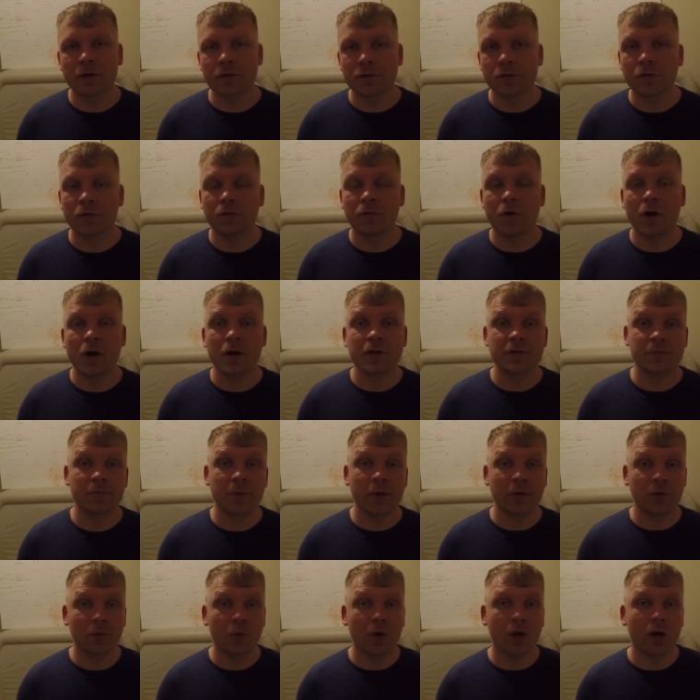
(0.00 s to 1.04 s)
So far I
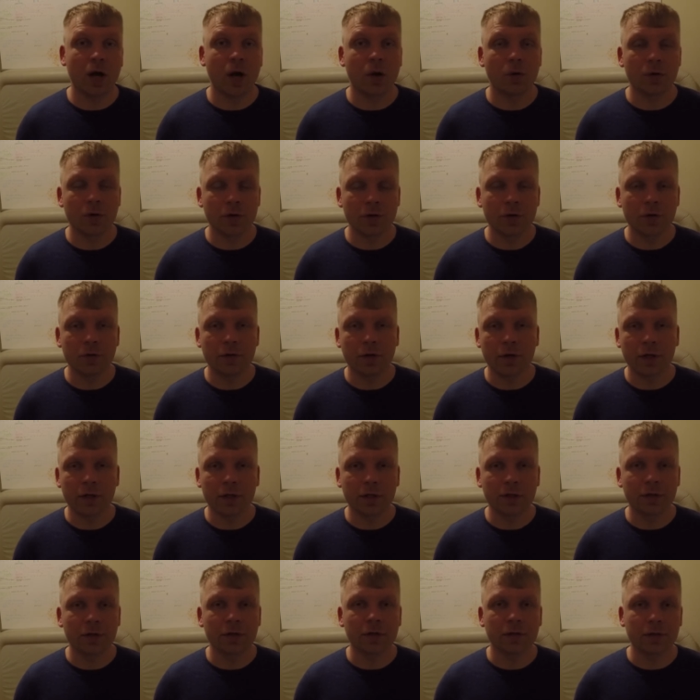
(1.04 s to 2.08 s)
spent one hour doing
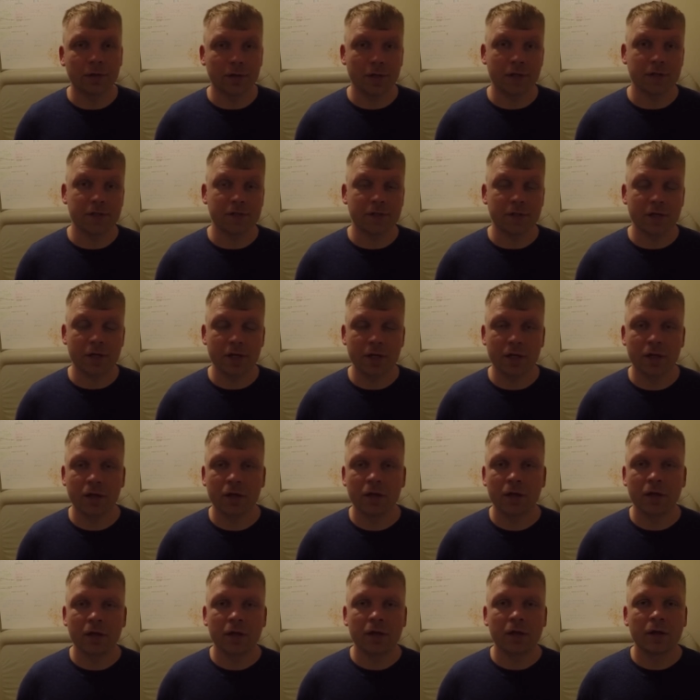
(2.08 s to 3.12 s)
it yesterday
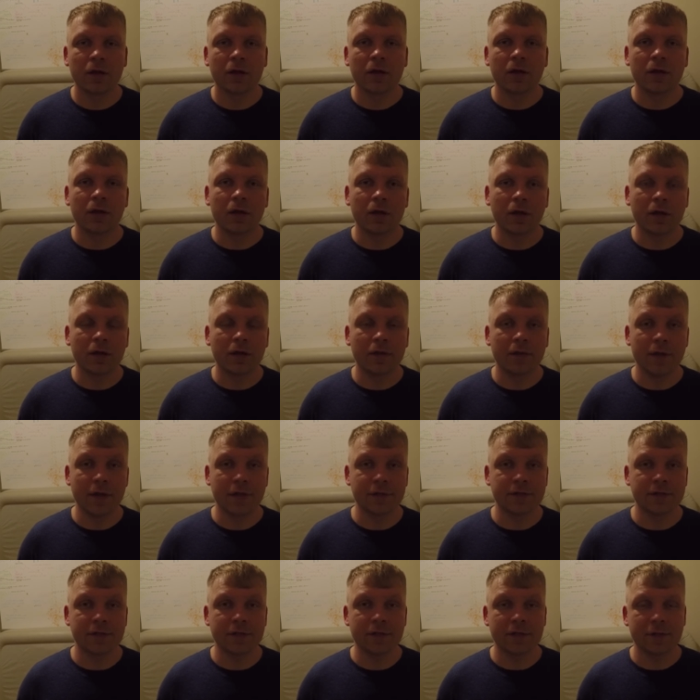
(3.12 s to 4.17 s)
and
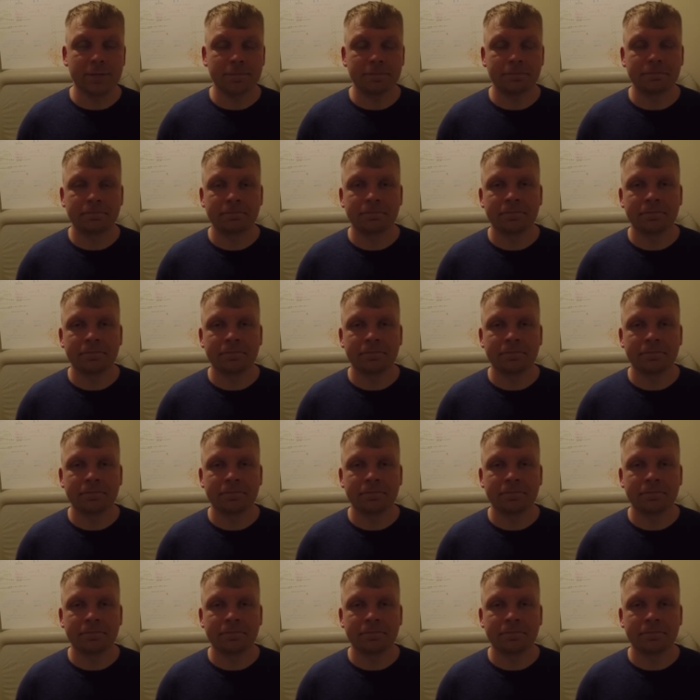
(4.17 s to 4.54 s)
that's it.